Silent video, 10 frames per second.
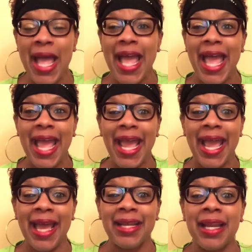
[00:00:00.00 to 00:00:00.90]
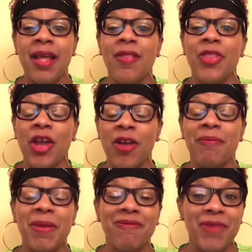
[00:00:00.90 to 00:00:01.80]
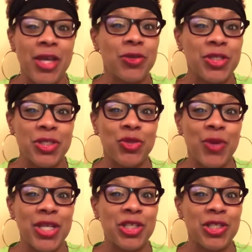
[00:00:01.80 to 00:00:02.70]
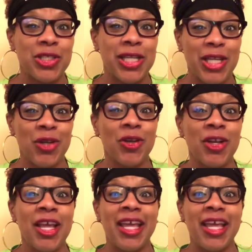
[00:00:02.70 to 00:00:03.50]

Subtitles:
And there have been fatal situations here